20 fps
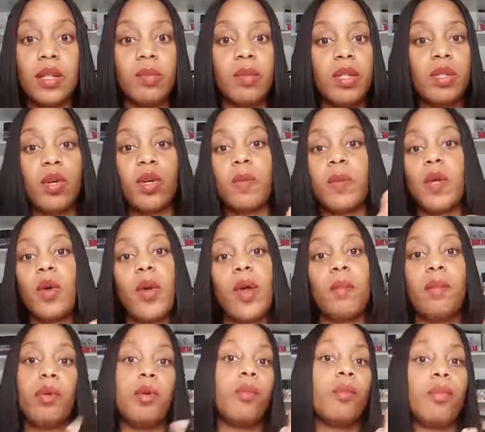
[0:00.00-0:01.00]
I'm just going to be
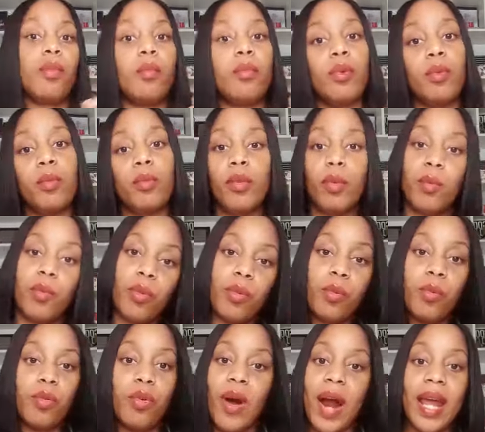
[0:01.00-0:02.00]
going boom, boom, boom, boom,
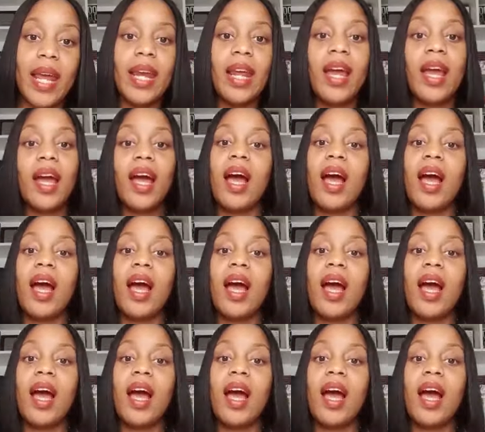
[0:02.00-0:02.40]
boom, right?